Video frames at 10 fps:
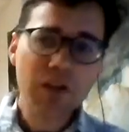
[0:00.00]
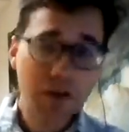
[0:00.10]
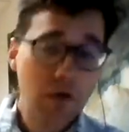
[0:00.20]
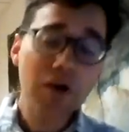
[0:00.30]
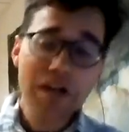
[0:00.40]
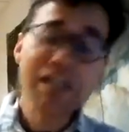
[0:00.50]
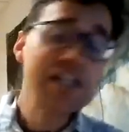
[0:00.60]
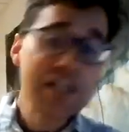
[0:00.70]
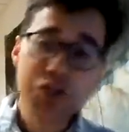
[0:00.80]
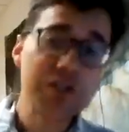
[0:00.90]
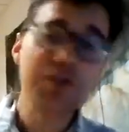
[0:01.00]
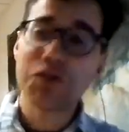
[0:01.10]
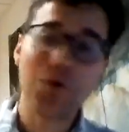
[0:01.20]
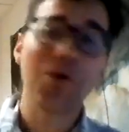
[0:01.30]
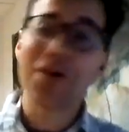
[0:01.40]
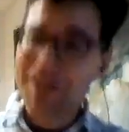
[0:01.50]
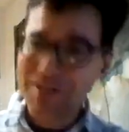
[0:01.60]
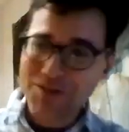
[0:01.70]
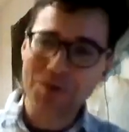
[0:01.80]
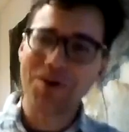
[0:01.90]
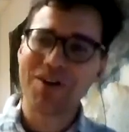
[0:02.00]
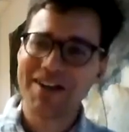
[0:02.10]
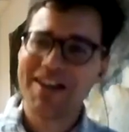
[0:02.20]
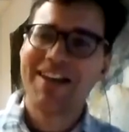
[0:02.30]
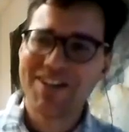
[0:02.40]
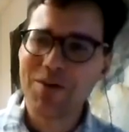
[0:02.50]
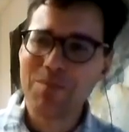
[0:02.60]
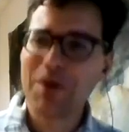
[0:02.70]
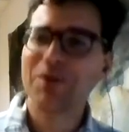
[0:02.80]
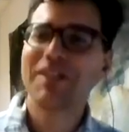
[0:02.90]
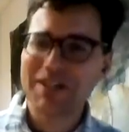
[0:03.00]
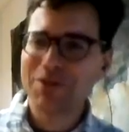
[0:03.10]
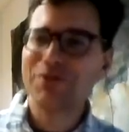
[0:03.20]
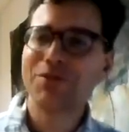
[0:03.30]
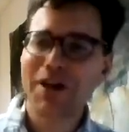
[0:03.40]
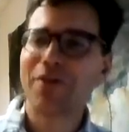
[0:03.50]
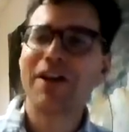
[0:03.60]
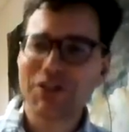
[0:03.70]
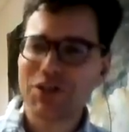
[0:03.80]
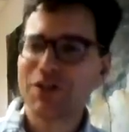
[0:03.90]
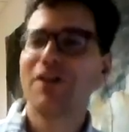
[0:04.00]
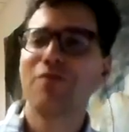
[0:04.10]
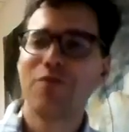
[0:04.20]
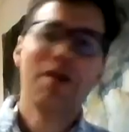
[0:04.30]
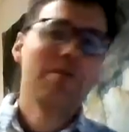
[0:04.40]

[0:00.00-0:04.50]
or in addition to working toward, building a new generation of,